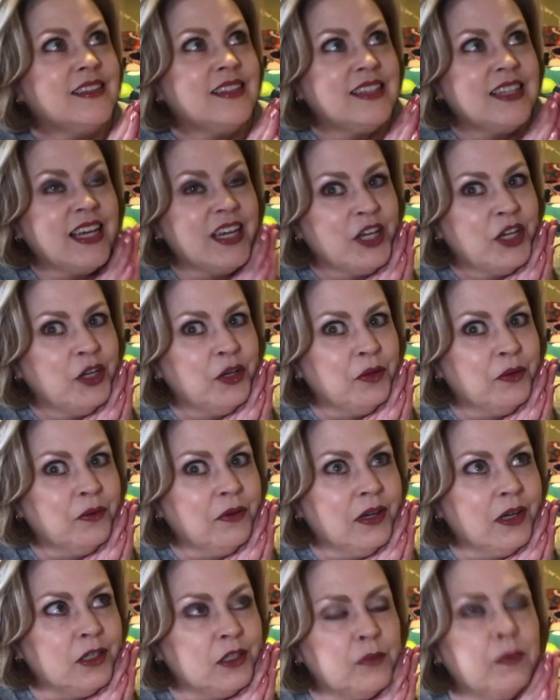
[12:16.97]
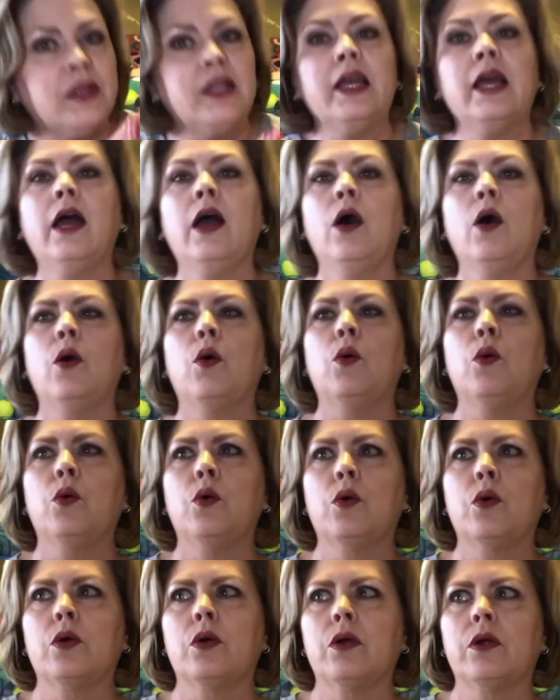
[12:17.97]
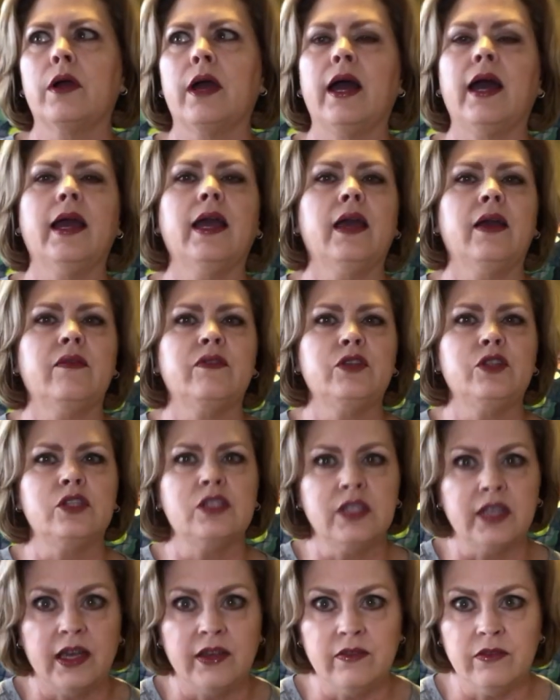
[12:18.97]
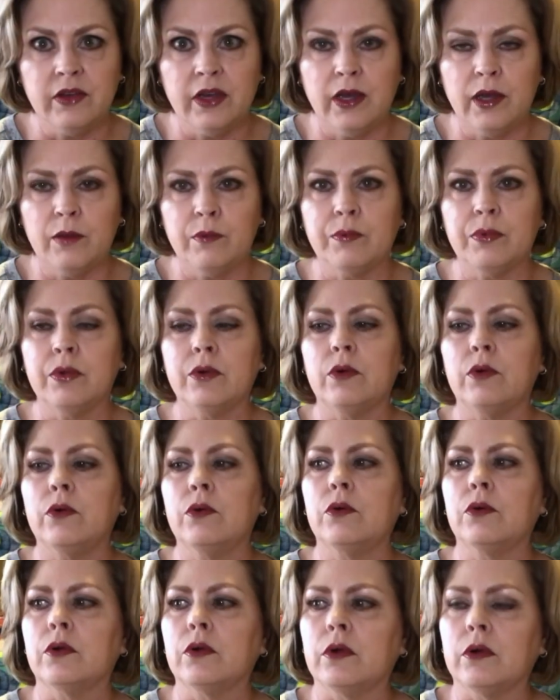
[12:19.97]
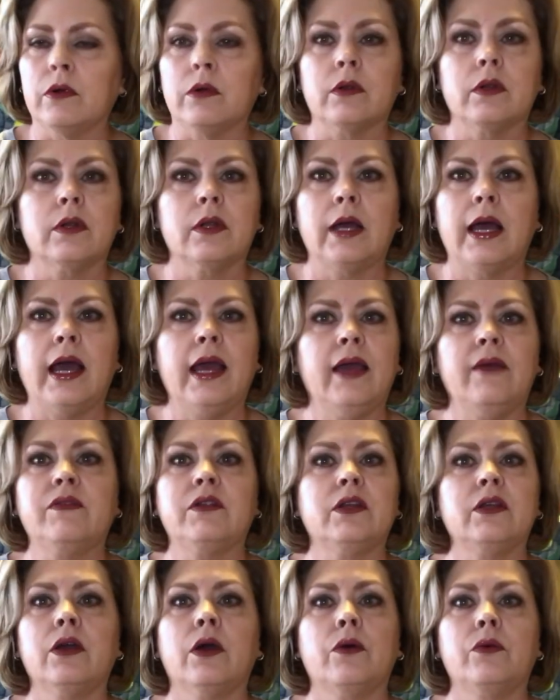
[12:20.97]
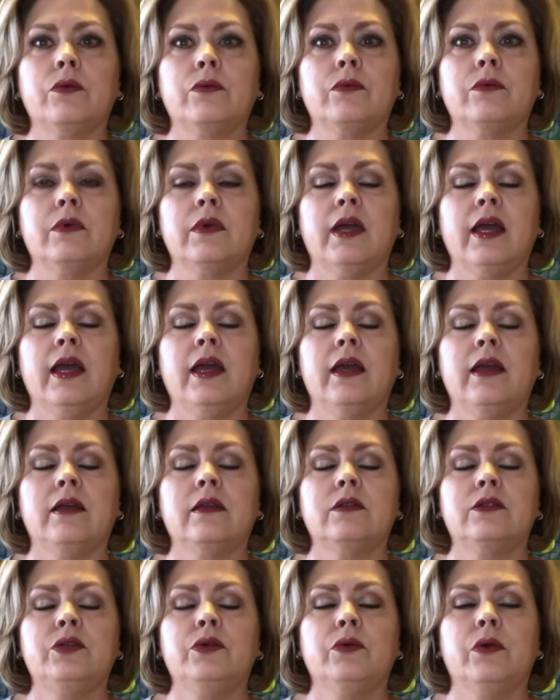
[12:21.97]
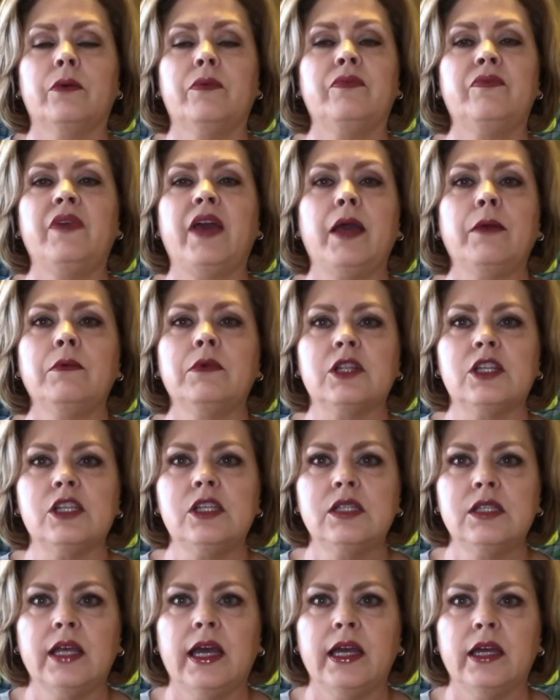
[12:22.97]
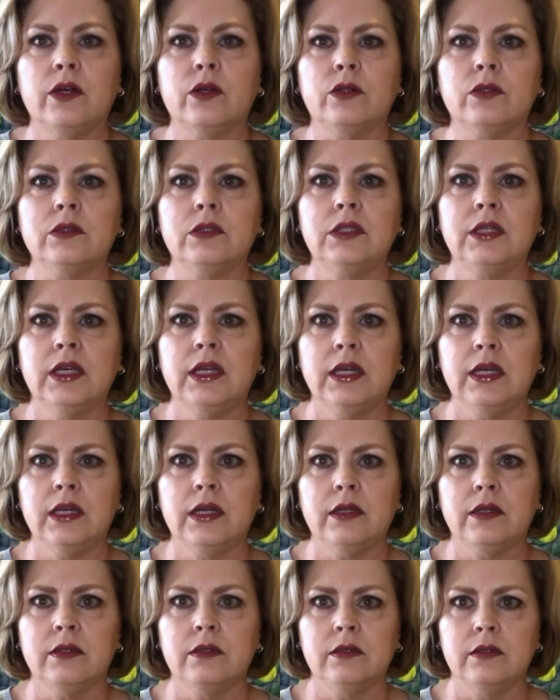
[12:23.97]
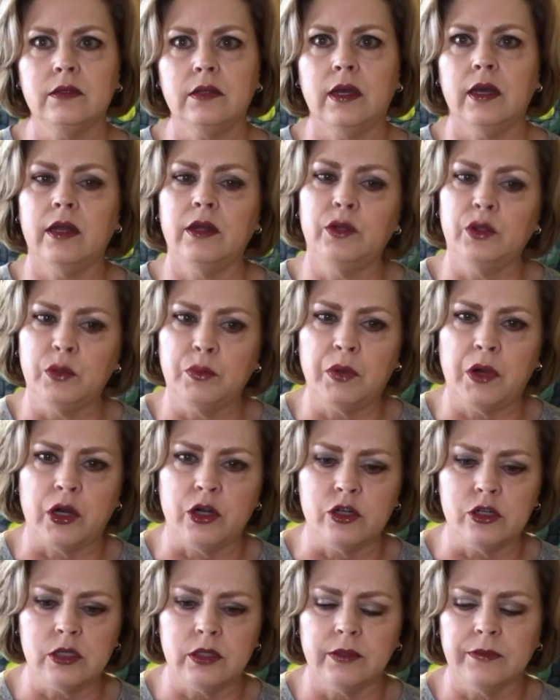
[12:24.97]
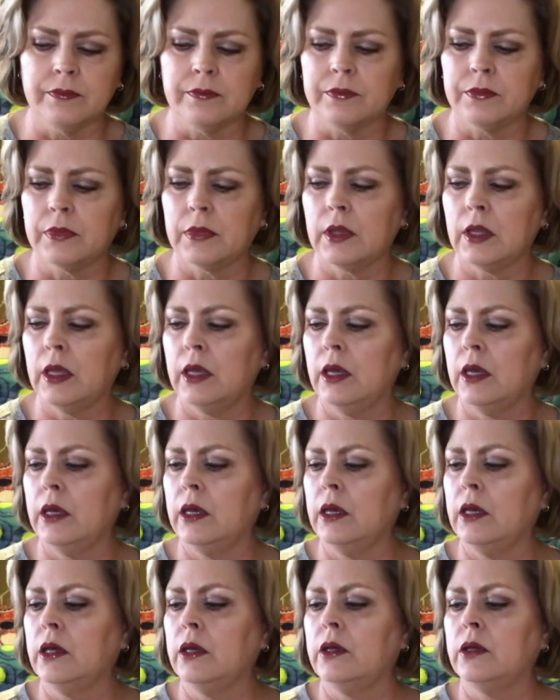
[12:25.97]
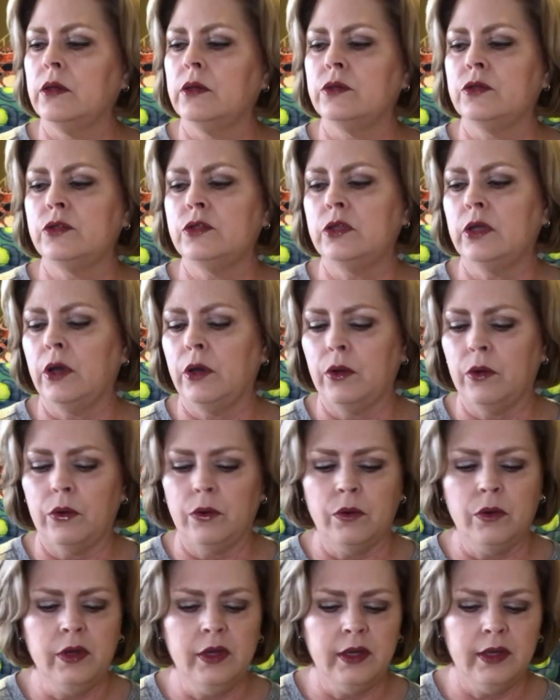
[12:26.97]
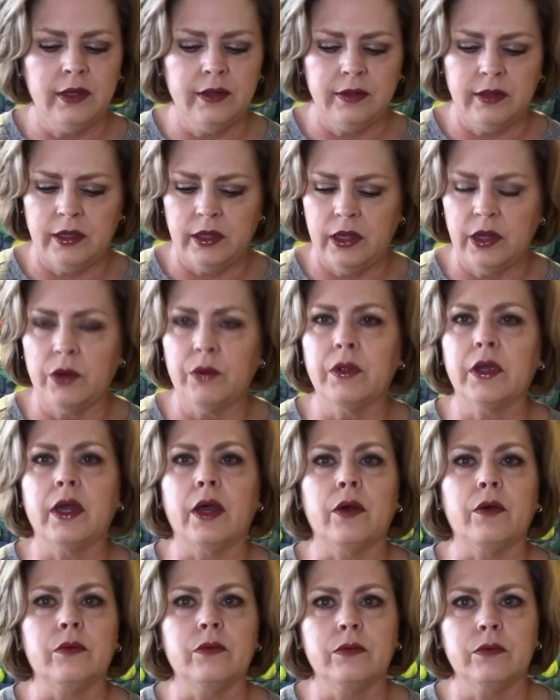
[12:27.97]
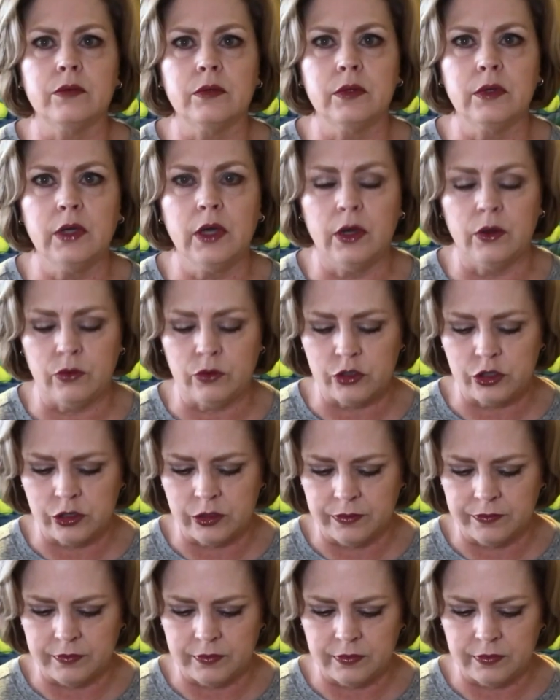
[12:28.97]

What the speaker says: thank you, husband, or I have to save up, or I have to go to a fabulous sale to get a new purse. So here we go. Coach.